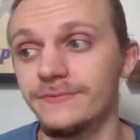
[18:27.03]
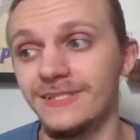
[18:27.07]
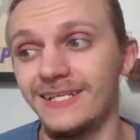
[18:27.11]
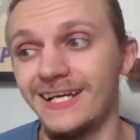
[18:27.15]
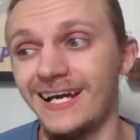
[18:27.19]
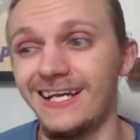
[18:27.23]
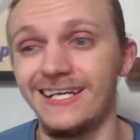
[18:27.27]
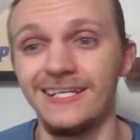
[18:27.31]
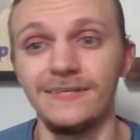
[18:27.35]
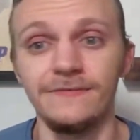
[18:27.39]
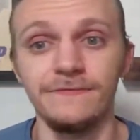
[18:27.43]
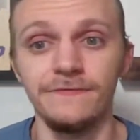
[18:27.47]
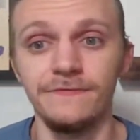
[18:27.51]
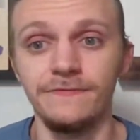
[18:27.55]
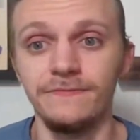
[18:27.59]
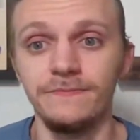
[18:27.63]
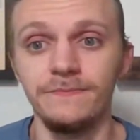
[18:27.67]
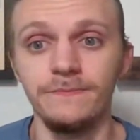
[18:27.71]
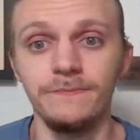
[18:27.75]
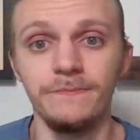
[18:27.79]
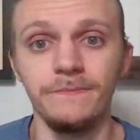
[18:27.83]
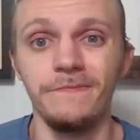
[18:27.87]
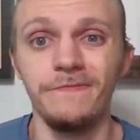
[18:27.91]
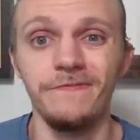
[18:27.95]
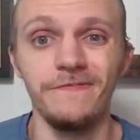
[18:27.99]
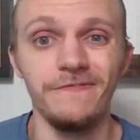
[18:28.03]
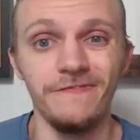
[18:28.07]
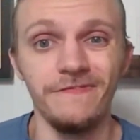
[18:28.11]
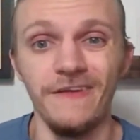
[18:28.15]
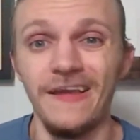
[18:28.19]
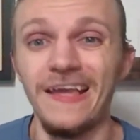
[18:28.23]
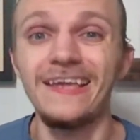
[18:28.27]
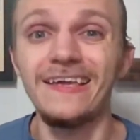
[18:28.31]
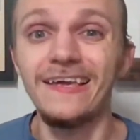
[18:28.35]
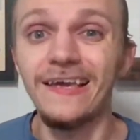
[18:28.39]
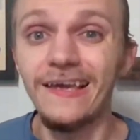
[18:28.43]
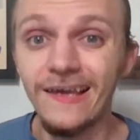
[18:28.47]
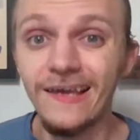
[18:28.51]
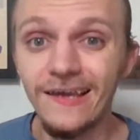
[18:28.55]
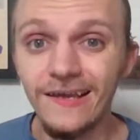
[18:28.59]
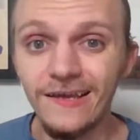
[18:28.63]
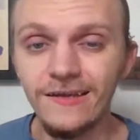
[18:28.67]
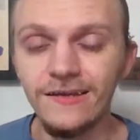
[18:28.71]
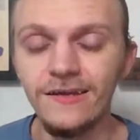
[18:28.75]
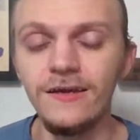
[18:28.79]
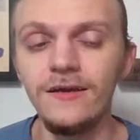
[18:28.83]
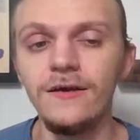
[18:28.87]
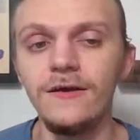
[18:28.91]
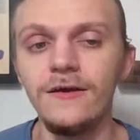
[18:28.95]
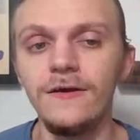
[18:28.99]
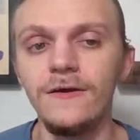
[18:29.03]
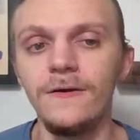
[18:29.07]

kind of faking,